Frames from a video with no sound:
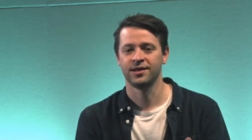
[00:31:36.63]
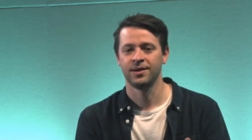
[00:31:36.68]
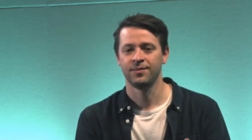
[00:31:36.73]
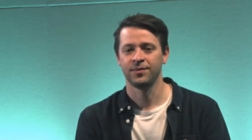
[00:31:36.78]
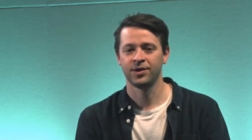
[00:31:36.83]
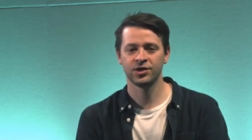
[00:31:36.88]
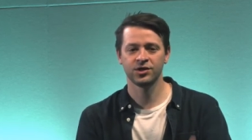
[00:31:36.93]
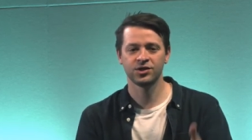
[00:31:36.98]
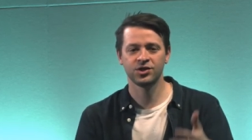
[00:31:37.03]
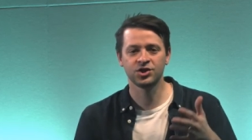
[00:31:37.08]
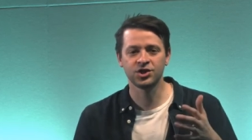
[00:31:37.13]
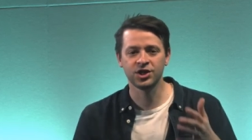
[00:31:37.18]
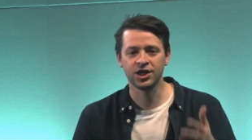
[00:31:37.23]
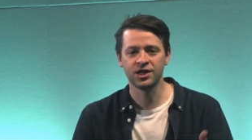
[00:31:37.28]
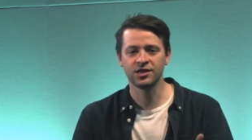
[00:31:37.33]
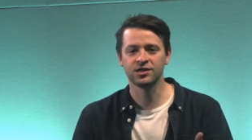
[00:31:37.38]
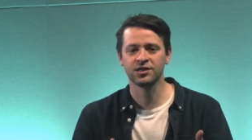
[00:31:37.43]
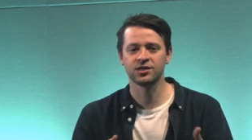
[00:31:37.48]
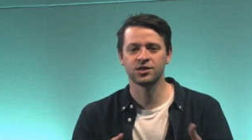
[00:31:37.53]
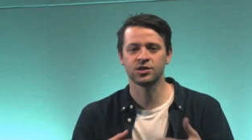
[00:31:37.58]
Because
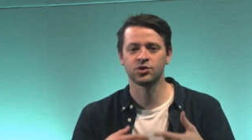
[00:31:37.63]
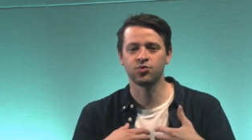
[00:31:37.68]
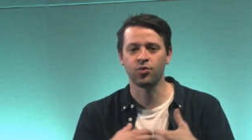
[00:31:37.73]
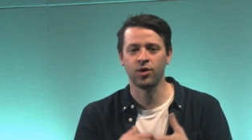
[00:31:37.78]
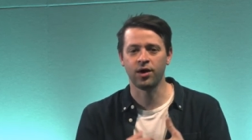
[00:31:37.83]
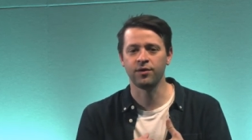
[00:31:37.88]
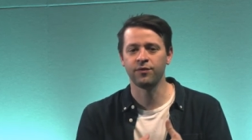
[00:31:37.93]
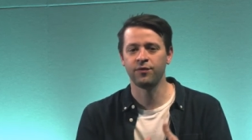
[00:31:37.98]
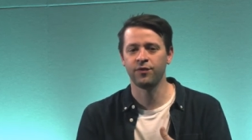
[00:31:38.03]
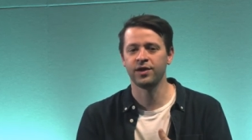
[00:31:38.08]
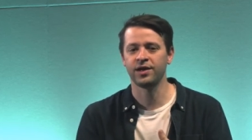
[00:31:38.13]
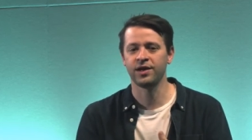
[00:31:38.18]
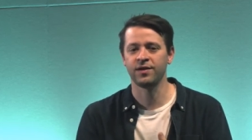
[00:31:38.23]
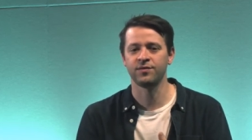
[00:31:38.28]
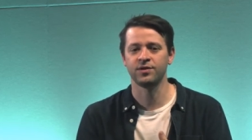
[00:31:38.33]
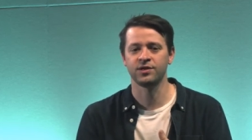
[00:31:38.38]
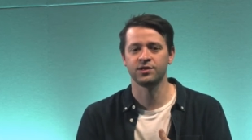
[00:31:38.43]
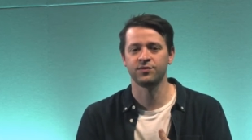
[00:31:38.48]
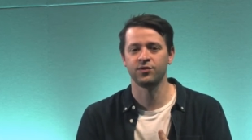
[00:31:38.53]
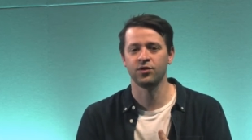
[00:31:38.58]
Jesus has won
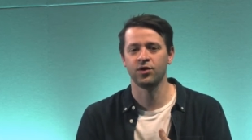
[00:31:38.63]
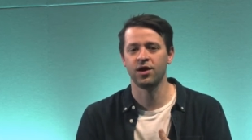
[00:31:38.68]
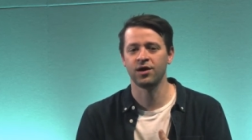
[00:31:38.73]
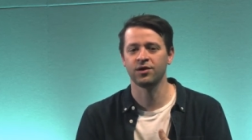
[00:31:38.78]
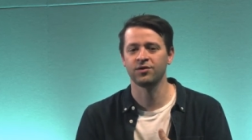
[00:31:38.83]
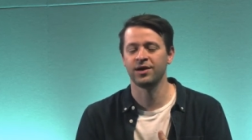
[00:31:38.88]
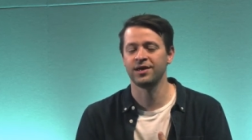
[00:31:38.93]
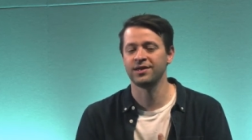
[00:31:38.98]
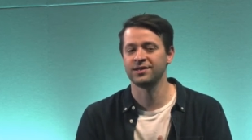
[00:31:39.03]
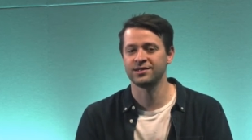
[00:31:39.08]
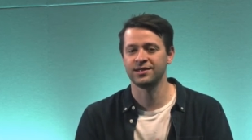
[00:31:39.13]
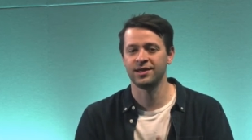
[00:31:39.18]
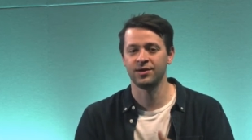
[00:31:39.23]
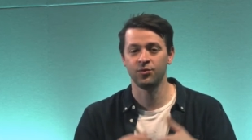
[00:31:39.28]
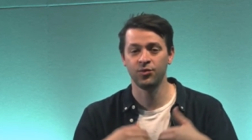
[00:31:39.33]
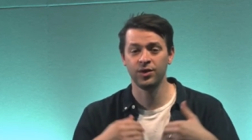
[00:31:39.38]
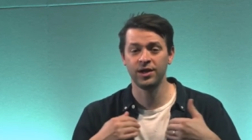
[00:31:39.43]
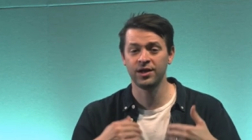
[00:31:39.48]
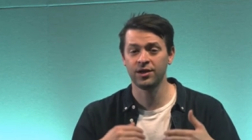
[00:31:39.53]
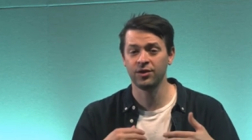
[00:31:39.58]
forgiveness for our great sin,
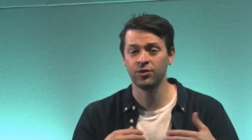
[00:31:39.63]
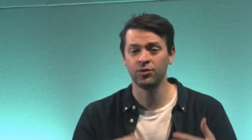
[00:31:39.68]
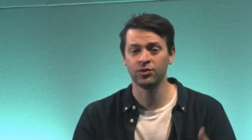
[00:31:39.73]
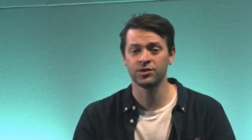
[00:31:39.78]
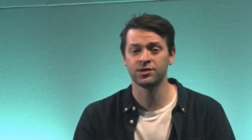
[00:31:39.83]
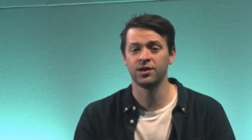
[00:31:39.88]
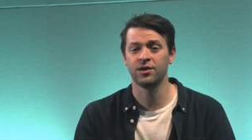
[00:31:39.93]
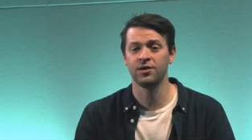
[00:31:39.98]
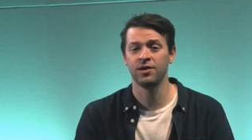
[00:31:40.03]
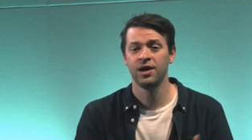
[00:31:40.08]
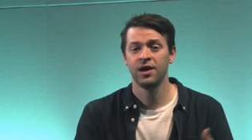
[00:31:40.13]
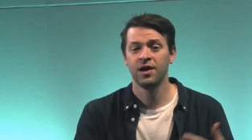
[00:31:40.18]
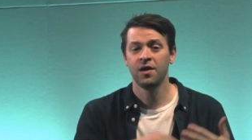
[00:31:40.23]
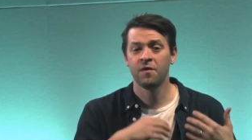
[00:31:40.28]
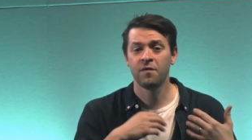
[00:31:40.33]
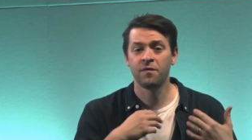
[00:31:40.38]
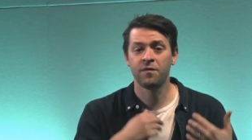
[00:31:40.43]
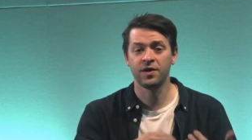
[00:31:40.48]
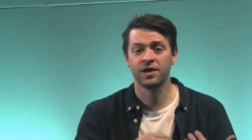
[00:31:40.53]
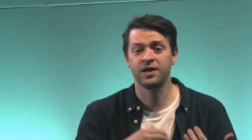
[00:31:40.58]
we can also
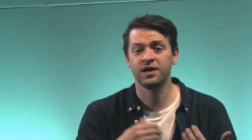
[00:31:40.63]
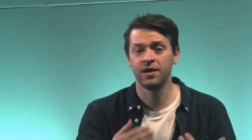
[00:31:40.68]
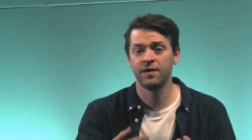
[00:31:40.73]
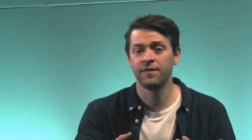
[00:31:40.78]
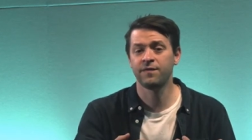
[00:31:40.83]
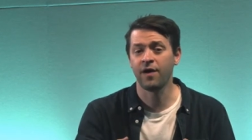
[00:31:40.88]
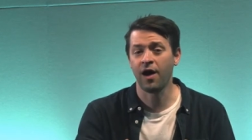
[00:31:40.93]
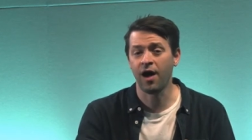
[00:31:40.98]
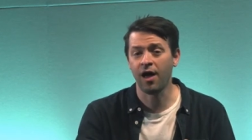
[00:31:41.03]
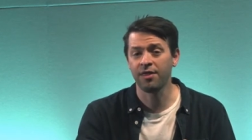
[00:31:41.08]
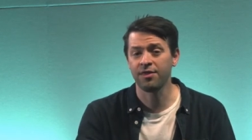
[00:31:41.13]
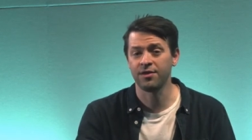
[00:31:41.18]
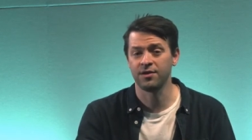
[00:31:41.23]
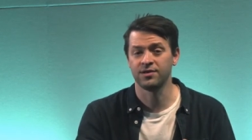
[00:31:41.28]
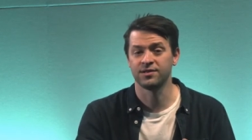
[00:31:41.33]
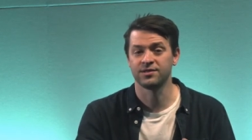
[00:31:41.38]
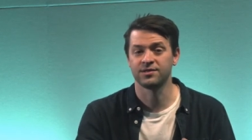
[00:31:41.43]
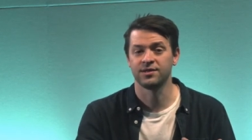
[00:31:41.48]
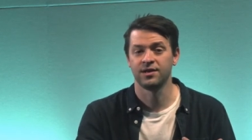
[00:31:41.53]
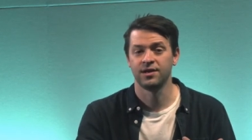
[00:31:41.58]
forgive
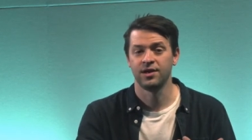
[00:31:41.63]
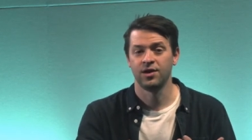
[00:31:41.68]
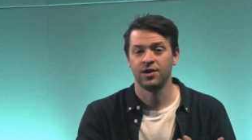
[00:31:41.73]
others